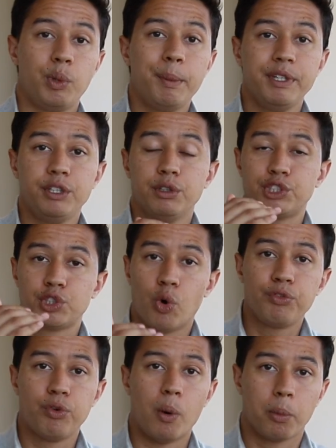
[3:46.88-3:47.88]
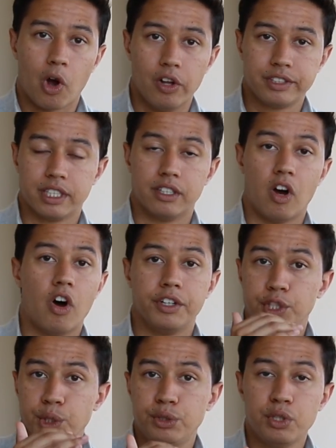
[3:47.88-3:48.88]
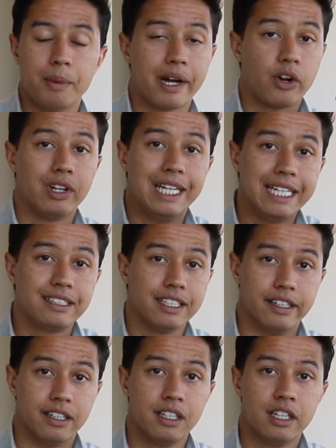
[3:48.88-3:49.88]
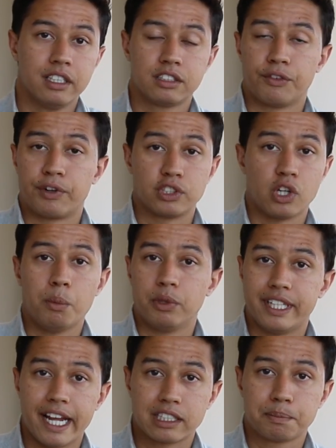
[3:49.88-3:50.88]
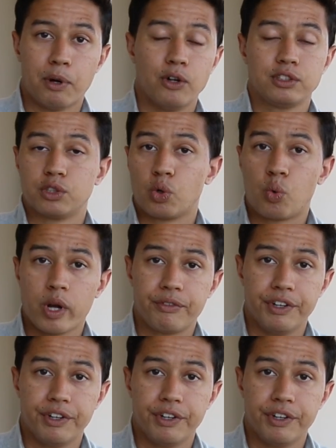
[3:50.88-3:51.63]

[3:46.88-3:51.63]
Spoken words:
we would use short form content on YouTube and on LinkedIn. So for example, text posts or quick